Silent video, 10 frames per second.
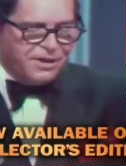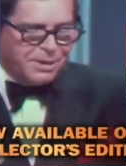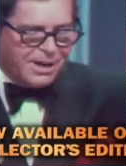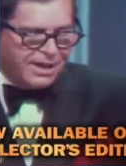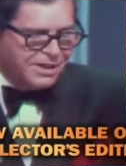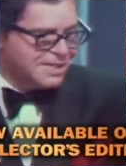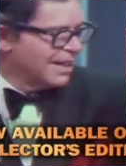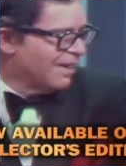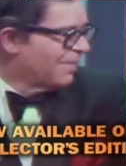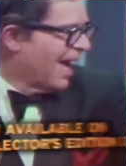fun about his
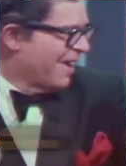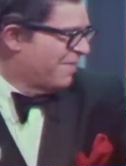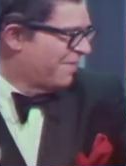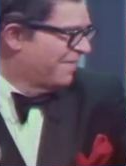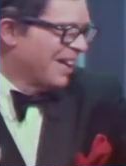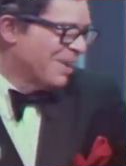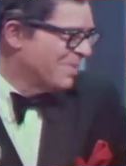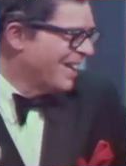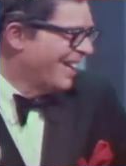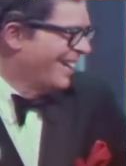love life, not
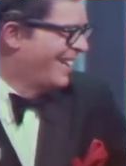me.